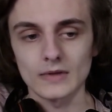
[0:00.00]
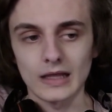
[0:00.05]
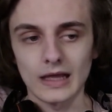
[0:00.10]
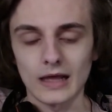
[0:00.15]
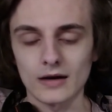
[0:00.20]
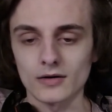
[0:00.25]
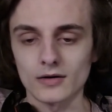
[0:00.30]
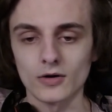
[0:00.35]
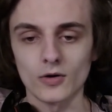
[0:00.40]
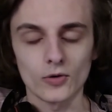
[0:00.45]
I
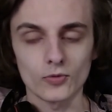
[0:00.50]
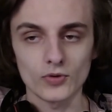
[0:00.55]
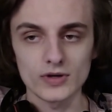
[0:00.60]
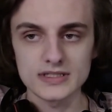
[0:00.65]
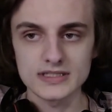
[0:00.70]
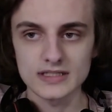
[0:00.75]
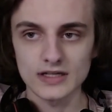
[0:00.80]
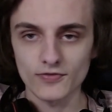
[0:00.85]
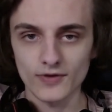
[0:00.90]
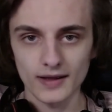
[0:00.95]
don't know, a
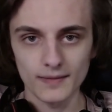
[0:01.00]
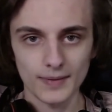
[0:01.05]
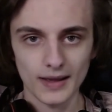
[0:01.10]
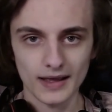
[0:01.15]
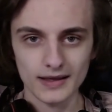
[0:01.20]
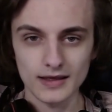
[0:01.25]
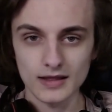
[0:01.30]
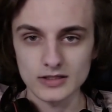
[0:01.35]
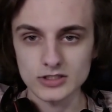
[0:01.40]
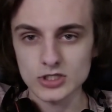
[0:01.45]
reason to fight back
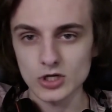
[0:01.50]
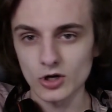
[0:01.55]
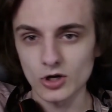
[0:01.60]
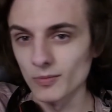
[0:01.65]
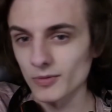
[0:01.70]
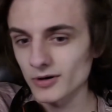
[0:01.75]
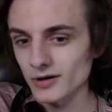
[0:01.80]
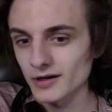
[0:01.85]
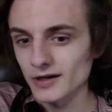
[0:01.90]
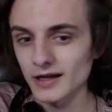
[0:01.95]
against
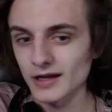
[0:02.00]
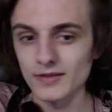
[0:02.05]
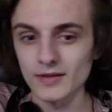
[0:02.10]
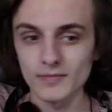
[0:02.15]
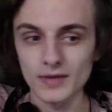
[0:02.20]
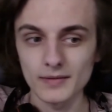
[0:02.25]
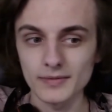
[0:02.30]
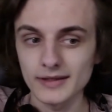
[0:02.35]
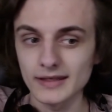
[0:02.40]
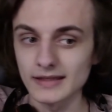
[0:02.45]
Homura, and then
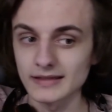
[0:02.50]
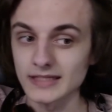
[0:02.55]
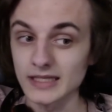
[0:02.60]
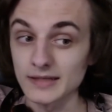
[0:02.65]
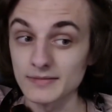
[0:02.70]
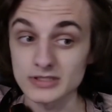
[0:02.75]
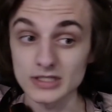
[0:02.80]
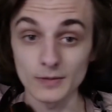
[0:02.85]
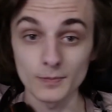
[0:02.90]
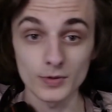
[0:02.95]
maybe he
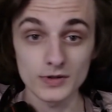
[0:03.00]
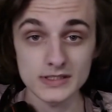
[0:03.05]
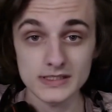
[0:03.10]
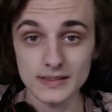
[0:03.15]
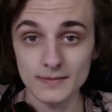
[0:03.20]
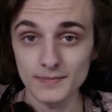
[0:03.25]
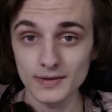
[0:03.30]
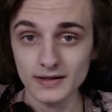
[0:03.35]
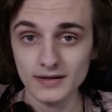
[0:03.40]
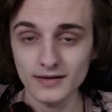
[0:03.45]
teams up with
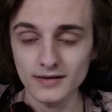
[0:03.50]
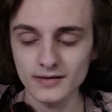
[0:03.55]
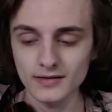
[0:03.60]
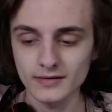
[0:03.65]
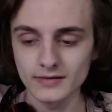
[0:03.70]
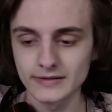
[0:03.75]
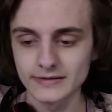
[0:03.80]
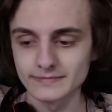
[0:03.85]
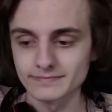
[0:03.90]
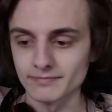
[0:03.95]
somebody,
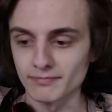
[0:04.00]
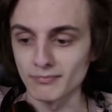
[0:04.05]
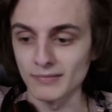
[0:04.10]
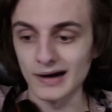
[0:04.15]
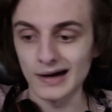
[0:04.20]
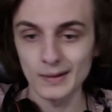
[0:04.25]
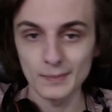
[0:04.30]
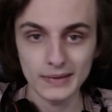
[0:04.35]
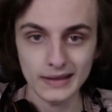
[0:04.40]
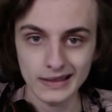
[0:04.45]

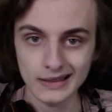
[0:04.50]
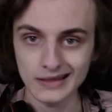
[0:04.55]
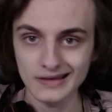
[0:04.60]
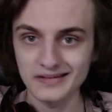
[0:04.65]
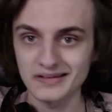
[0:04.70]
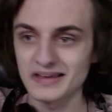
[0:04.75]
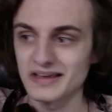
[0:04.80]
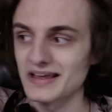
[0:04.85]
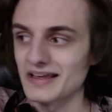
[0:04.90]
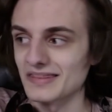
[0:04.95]

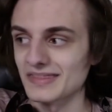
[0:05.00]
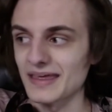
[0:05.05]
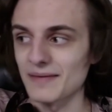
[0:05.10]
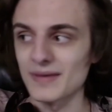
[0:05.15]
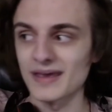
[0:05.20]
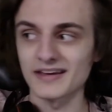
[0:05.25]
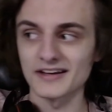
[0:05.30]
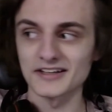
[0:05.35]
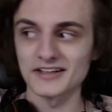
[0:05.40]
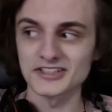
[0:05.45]
Mommy, they
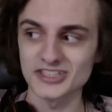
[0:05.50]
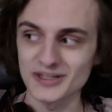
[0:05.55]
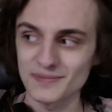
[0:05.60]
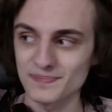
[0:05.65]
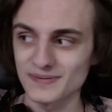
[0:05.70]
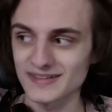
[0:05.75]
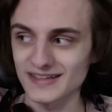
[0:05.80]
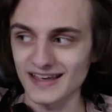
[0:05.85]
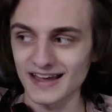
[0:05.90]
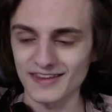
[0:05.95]
make a ship
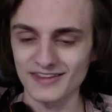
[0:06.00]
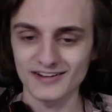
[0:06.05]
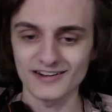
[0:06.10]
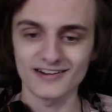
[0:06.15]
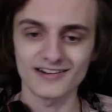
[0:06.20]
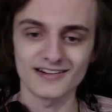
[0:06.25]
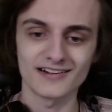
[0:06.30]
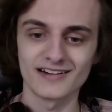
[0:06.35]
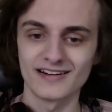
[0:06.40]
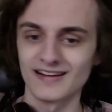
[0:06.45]

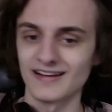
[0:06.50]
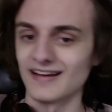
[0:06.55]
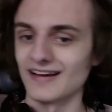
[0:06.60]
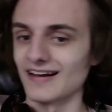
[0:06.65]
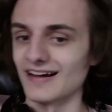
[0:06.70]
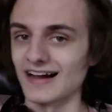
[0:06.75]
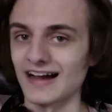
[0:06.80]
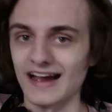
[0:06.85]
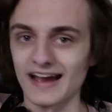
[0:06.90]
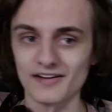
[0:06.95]
together.
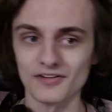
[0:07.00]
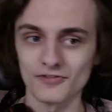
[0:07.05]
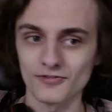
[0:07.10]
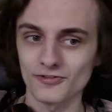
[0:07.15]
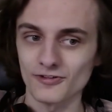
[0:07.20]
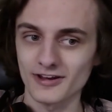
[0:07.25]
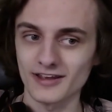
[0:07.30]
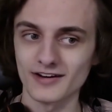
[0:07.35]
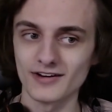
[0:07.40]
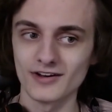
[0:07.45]
I don't
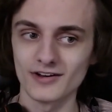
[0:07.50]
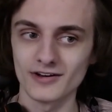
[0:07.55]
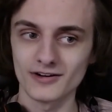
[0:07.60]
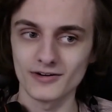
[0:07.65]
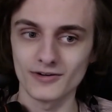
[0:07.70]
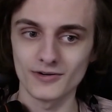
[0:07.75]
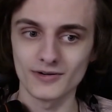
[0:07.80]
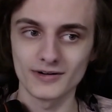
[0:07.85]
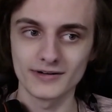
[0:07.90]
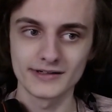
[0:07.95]
freaking
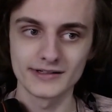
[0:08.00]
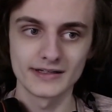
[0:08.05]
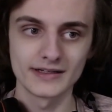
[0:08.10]
know.